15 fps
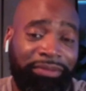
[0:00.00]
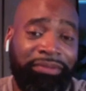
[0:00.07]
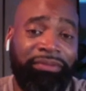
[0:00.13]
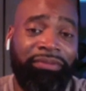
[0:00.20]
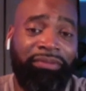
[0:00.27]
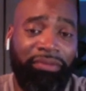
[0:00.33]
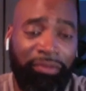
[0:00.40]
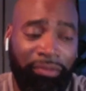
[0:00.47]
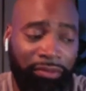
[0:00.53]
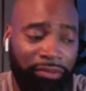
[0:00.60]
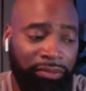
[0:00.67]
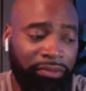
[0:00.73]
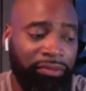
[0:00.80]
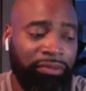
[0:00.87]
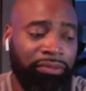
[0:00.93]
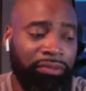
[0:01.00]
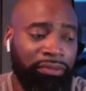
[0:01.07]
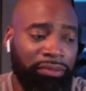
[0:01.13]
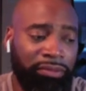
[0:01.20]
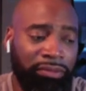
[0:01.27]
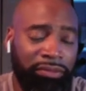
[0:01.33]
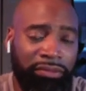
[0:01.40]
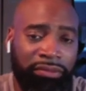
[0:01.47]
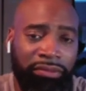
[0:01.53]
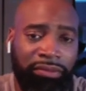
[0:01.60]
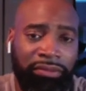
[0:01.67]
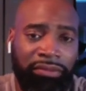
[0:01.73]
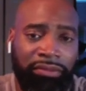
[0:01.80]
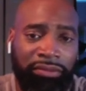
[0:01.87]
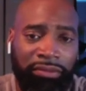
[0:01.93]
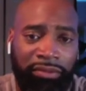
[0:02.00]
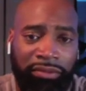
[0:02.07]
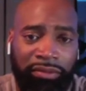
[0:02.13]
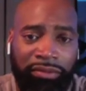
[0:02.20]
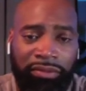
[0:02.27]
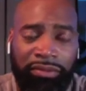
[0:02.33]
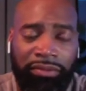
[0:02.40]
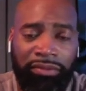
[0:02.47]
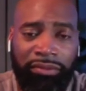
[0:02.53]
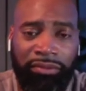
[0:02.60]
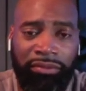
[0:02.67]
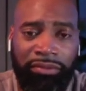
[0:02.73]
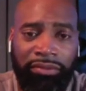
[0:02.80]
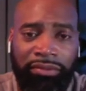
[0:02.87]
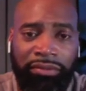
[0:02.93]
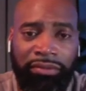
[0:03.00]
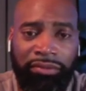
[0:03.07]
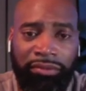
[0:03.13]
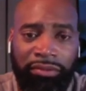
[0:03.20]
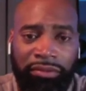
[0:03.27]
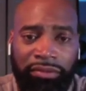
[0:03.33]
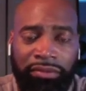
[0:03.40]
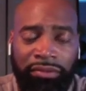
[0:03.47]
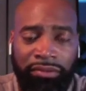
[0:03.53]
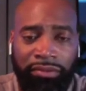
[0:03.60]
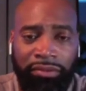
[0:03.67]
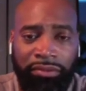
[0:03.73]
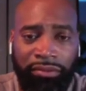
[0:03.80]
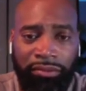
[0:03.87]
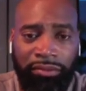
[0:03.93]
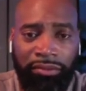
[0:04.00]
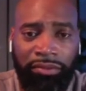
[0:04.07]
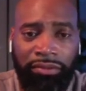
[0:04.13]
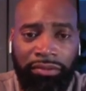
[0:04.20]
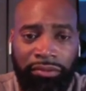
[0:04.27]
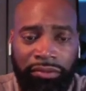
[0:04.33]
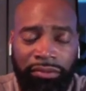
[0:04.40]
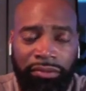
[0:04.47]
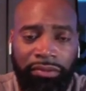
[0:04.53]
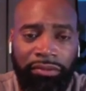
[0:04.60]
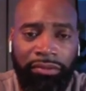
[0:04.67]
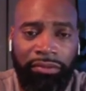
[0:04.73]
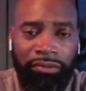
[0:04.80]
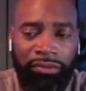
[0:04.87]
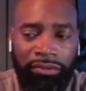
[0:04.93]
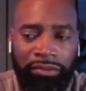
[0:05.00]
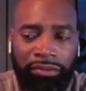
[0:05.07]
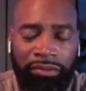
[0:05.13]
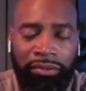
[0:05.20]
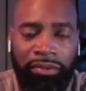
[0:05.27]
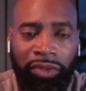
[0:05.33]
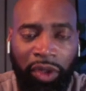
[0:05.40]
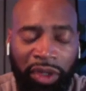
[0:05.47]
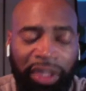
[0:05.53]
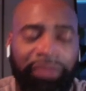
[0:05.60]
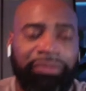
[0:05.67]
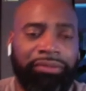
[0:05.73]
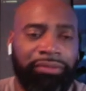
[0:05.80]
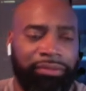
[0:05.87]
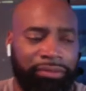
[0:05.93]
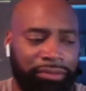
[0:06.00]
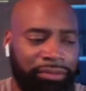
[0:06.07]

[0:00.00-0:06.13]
[no speech]